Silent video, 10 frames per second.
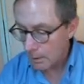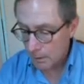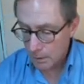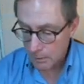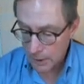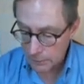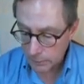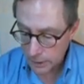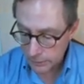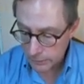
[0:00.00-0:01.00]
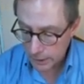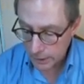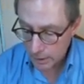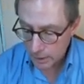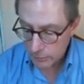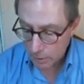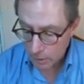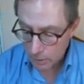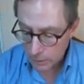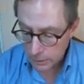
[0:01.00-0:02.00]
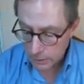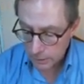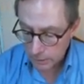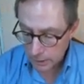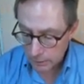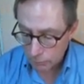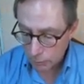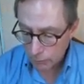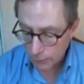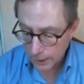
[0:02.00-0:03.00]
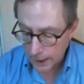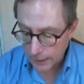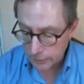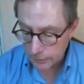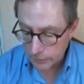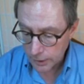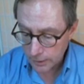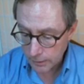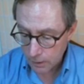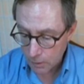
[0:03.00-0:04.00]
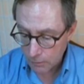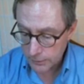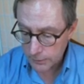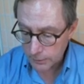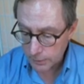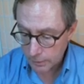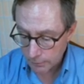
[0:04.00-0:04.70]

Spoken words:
okay, so let's see. So the rule for h is you take the coefficient